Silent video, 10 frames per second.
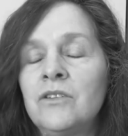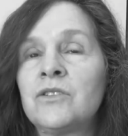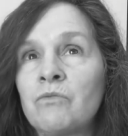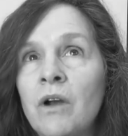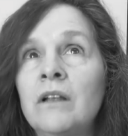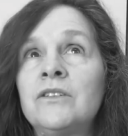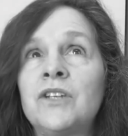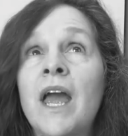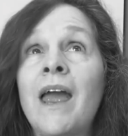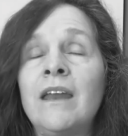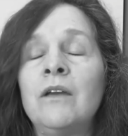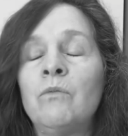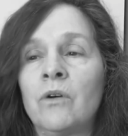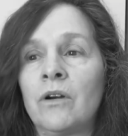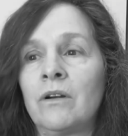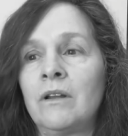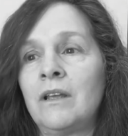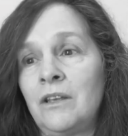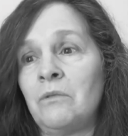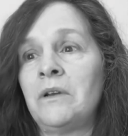You just relished any word
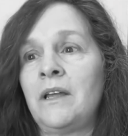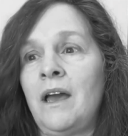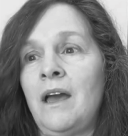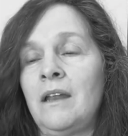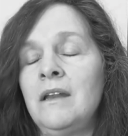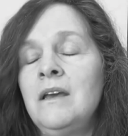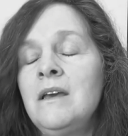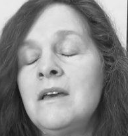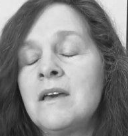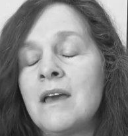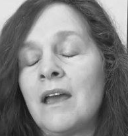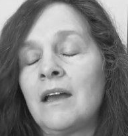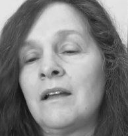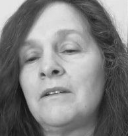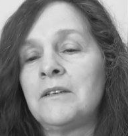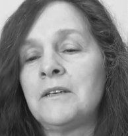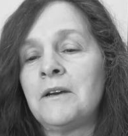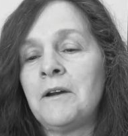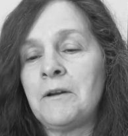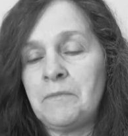that you would get. And
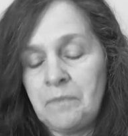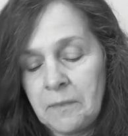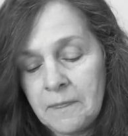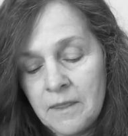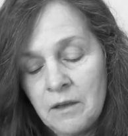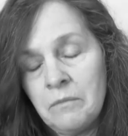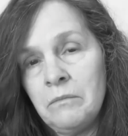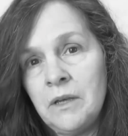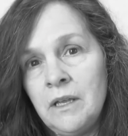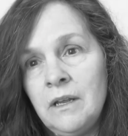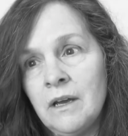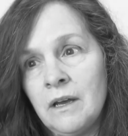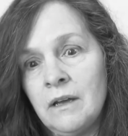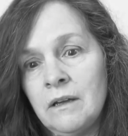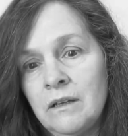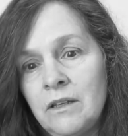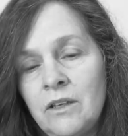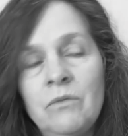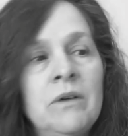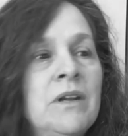the media,
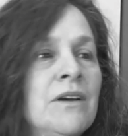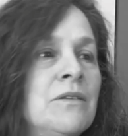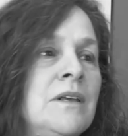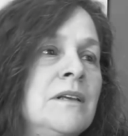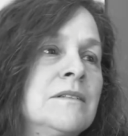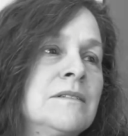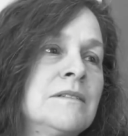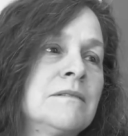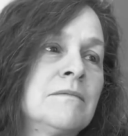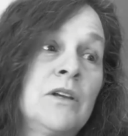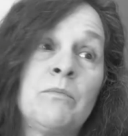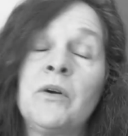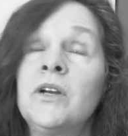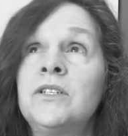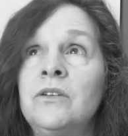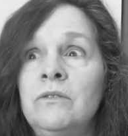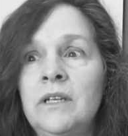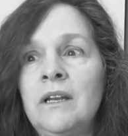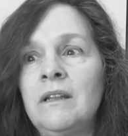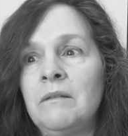we would hear things. You're pretty
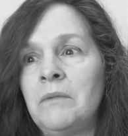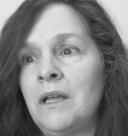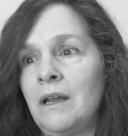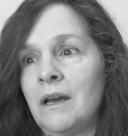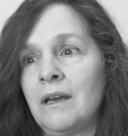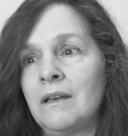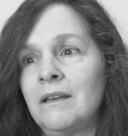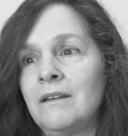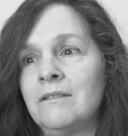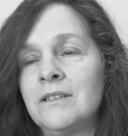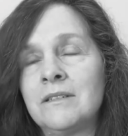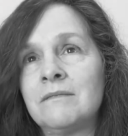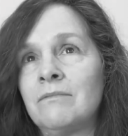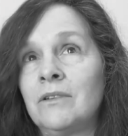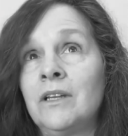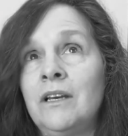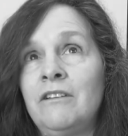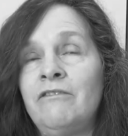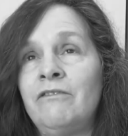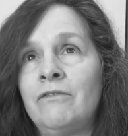tuned into the media. You just
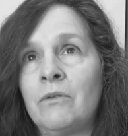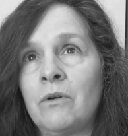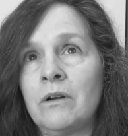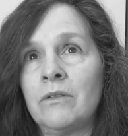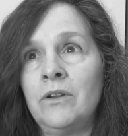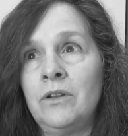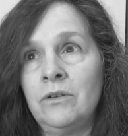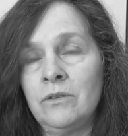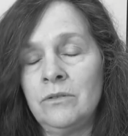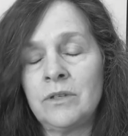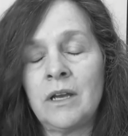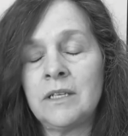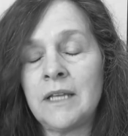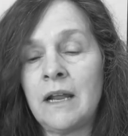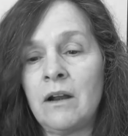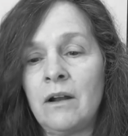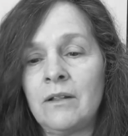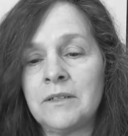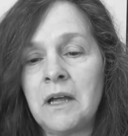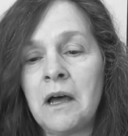live for the news. I just had it on
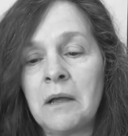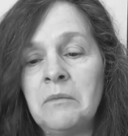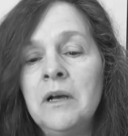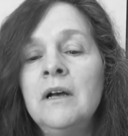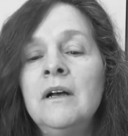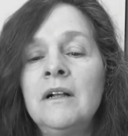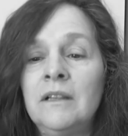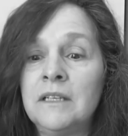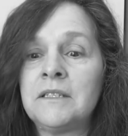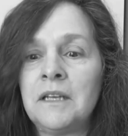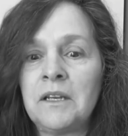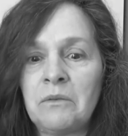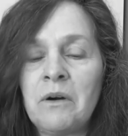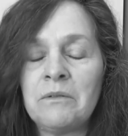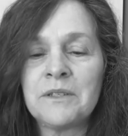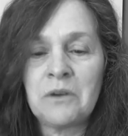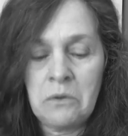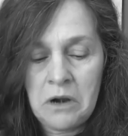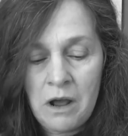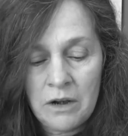all the time, listening to what was
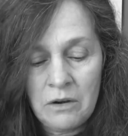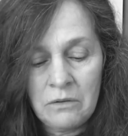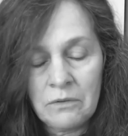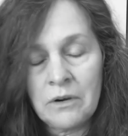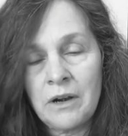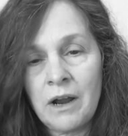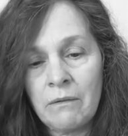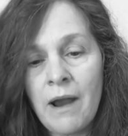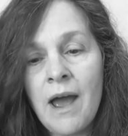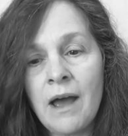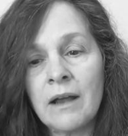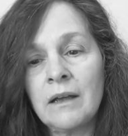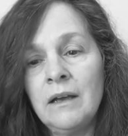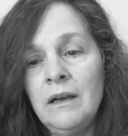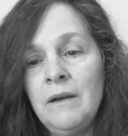going on over in Iraq.